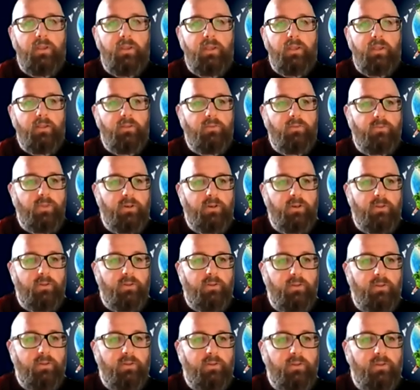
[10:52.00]
and send.
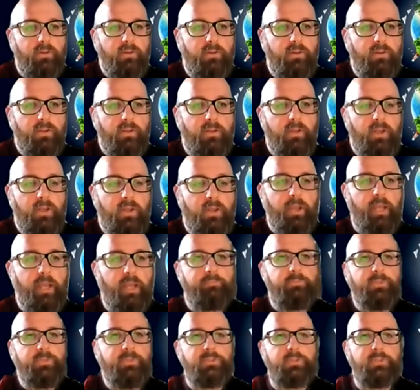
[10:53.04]
Okay,
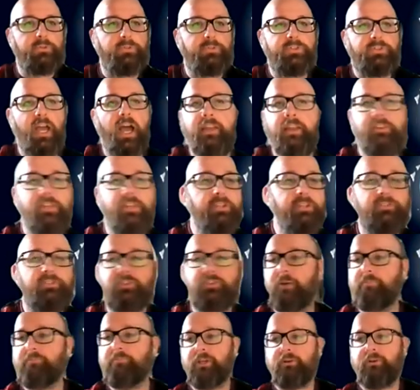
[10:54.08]
so I did
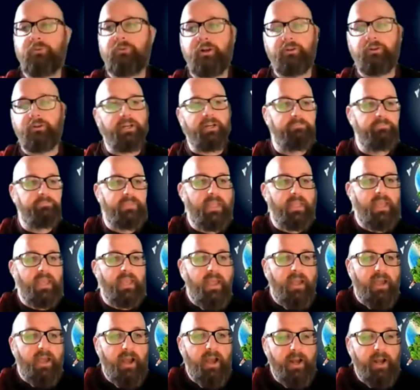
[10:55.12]
something wrong there.
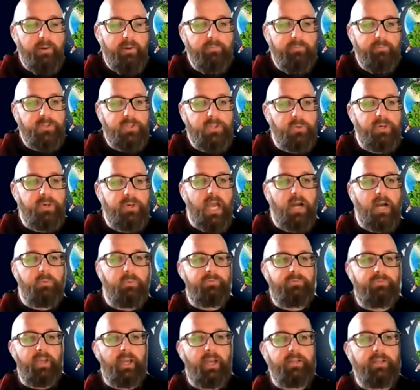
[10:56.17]
So now
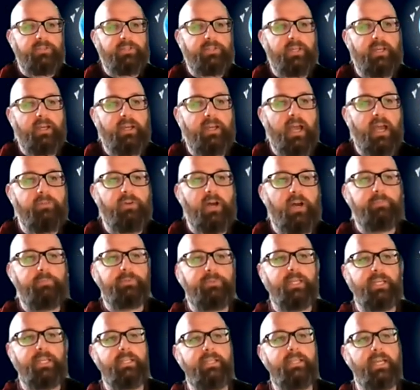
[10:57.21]
we've got, I've
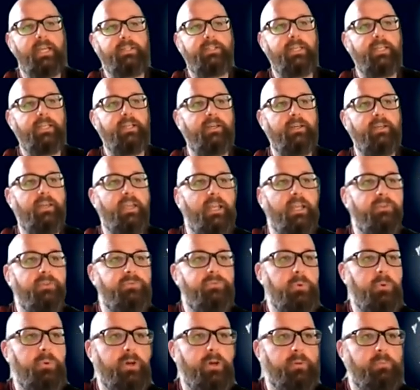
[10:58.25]
updated that data, and if
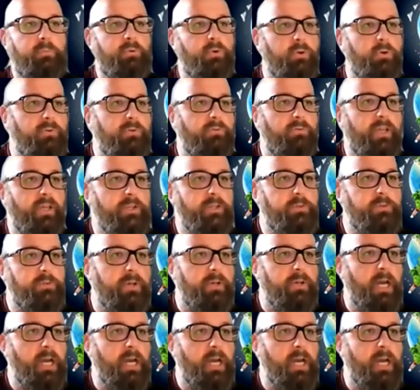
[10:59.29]
we want to prove that it's been